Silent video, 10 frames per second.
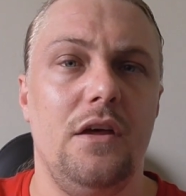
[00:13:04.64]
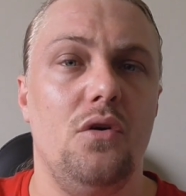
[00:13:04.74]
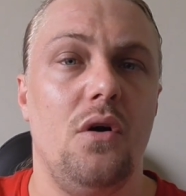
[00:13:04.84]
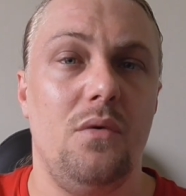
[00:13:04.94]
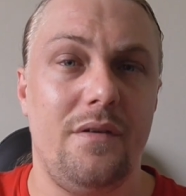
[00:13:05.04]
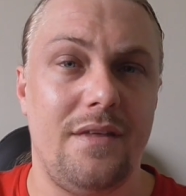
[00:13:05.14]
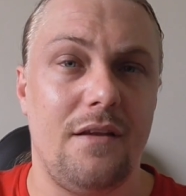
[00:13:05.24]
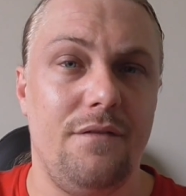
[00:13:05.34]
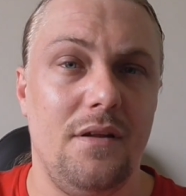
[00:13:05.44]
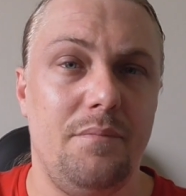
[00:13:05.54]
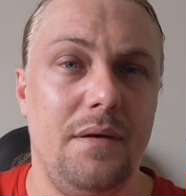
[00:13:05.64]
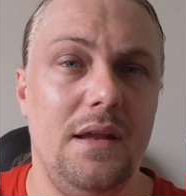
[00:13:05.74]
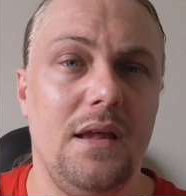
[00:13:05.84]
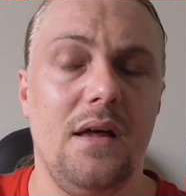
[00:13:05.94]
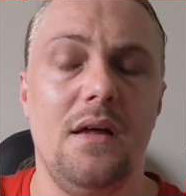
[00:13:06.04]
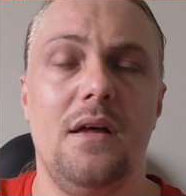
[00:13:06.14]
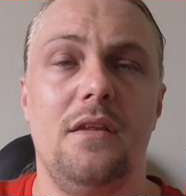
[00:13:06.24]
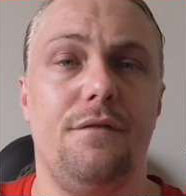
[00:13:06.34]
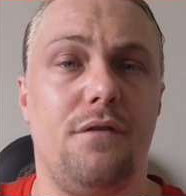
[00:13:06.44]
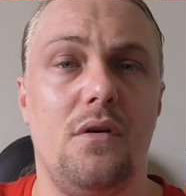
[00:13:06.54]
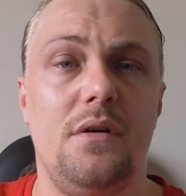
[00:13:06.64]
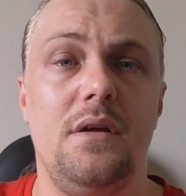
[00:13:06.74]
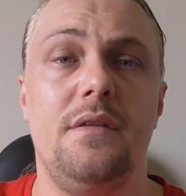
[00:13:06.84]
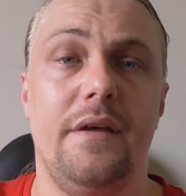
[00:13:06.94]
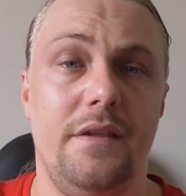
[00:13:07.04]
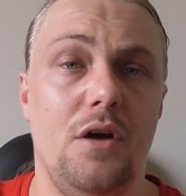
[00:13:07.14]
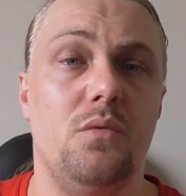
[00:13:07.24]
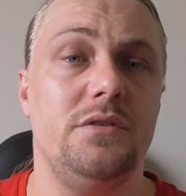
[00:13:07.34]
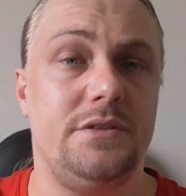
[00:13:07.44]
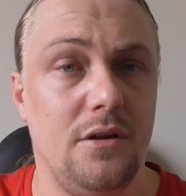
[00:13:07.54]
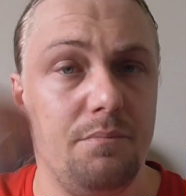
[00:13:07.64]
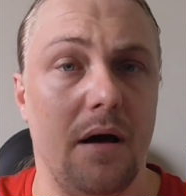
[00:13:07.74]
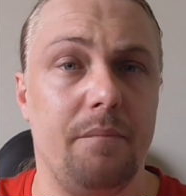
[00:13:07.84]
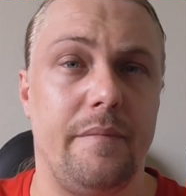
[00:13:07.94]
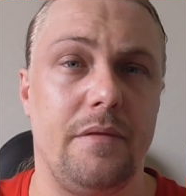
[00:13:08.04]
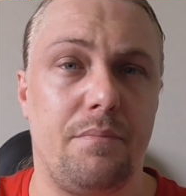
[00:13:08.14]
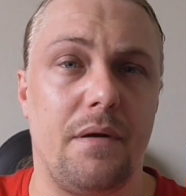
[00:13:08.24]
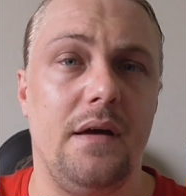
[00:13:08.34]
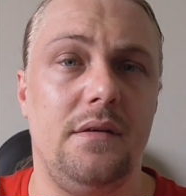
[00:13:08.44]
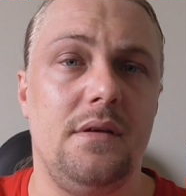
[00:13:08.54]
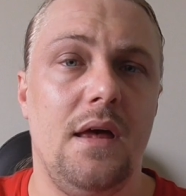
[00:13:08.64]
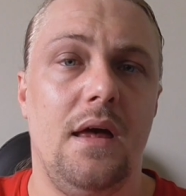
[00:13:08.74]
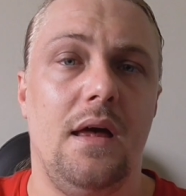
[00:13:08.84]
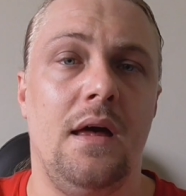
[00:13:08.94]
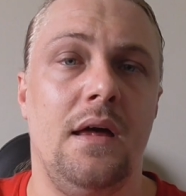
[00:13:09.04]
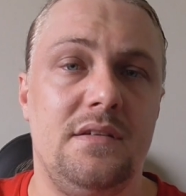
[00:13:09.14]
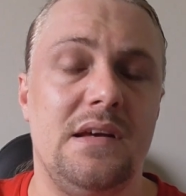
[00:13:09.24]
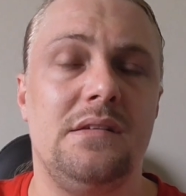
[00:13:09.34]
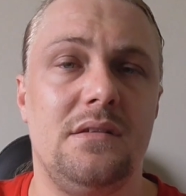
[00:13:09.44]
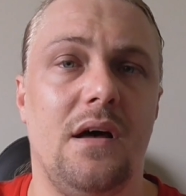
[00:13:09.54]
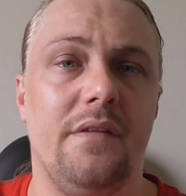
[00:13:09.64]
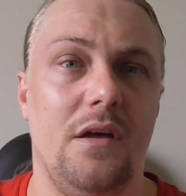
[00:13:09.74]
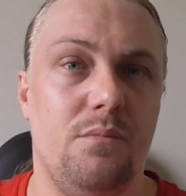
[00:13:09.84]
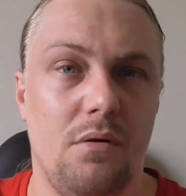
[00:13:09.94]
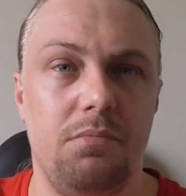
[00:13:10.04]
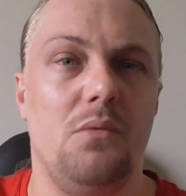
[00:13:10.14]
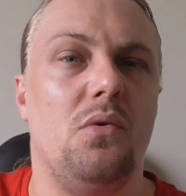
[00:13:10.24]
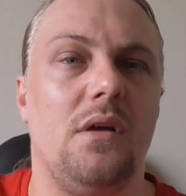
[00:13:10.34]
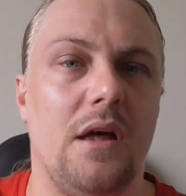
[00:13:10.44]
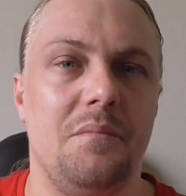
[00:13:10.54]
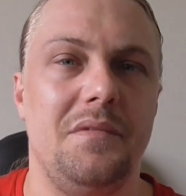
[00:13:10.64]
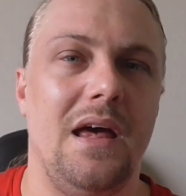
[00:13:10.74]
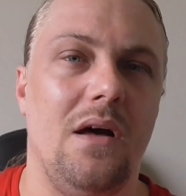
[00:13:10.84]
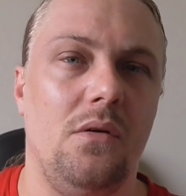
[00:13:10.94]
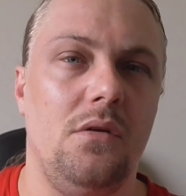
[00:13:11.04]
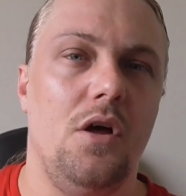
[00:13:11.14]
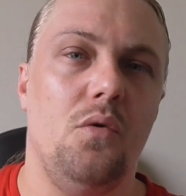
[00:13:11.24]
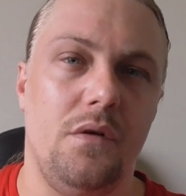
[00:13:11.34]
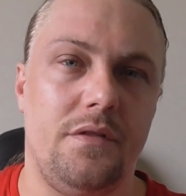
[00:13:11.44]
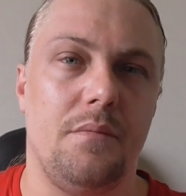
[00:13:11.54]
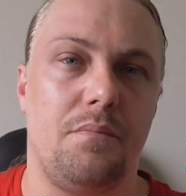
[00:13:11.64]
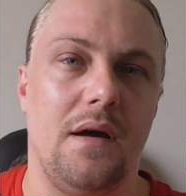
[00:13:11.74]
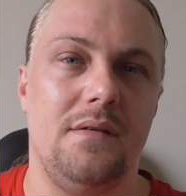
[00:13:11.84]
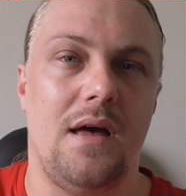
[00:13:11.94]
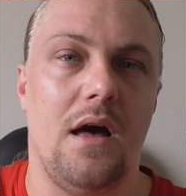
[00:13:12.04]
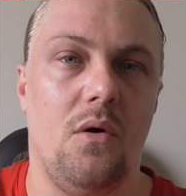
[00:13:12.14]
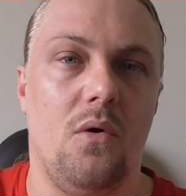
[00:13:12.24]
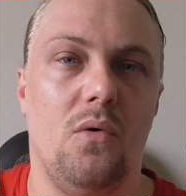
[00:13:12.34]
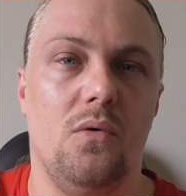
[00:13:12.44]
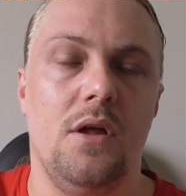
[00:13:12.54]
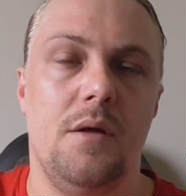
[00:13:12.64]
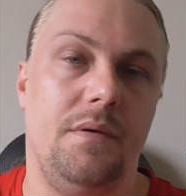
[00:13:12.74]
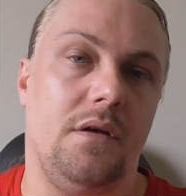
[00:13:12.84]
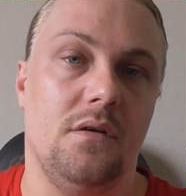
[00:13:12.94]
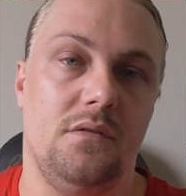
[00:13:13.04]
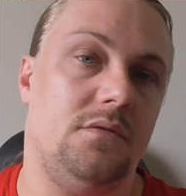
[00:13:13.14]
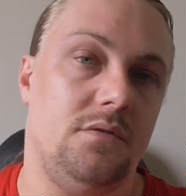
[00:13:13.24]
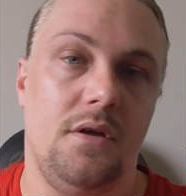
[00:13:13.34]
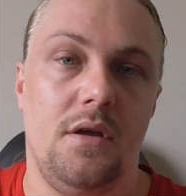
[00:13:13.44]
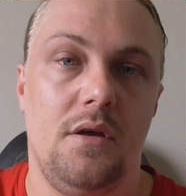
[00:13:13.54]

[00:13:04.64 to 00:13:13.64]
you are with that Filipina, the foreigner, then they will still bump up the price, and chances are they probably won't come down with the price at all because